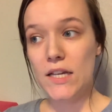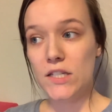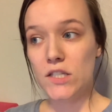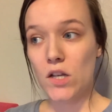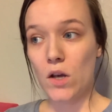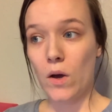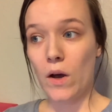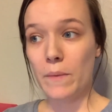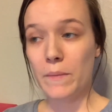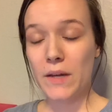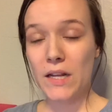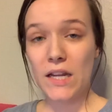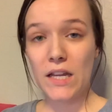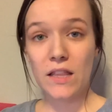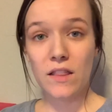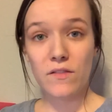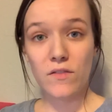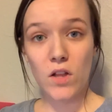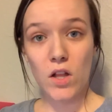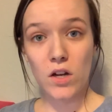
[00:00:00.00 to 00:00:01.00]
So I'm going to
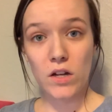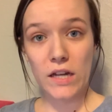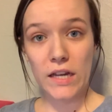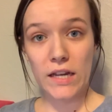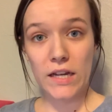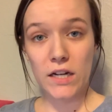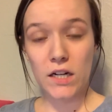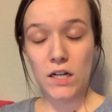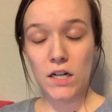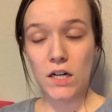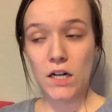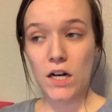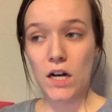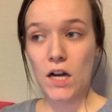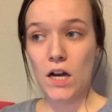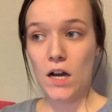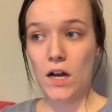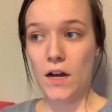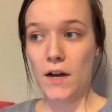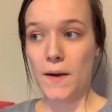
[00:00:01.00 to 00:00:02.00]
end the vlog here
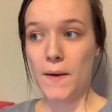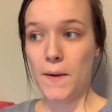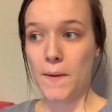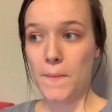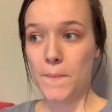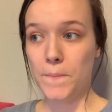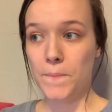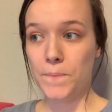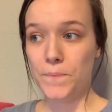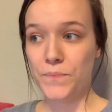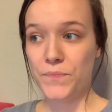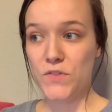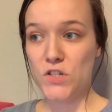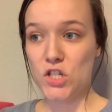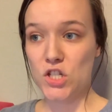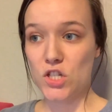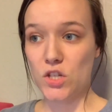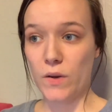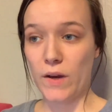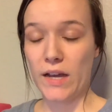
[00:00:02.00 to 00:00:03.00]
um,
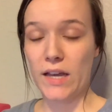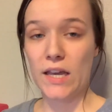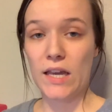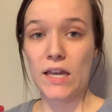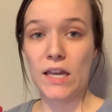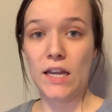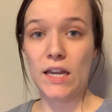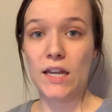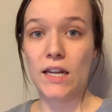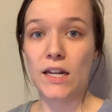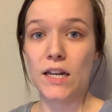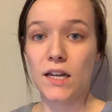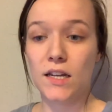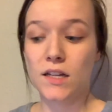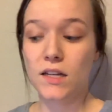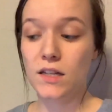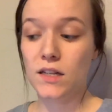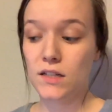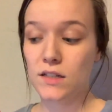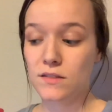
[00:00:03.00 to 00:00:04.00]
just so I can
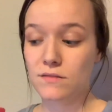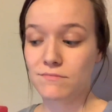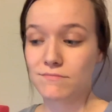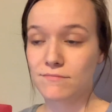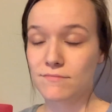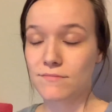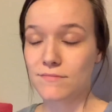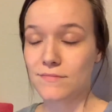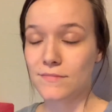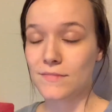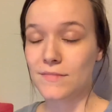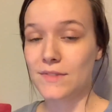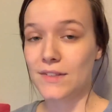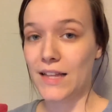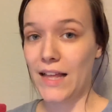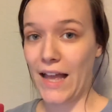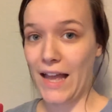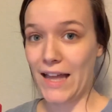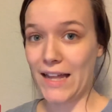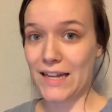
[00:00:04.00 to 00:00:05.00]

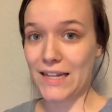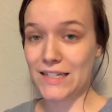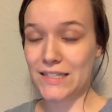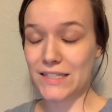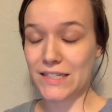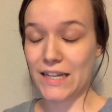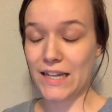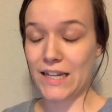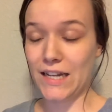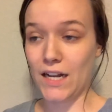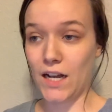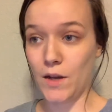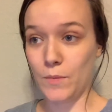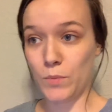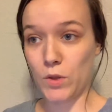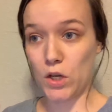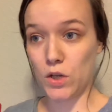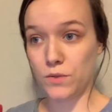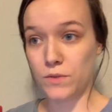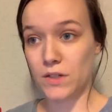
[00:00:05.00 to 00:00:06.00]
edit and
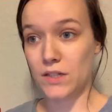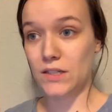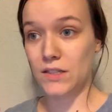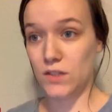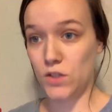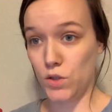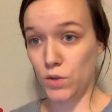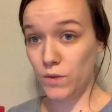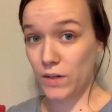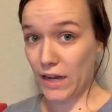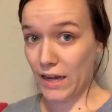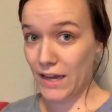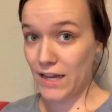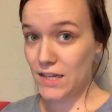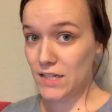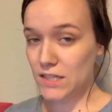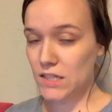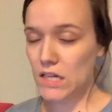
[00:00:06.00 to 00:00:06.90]
upload tonight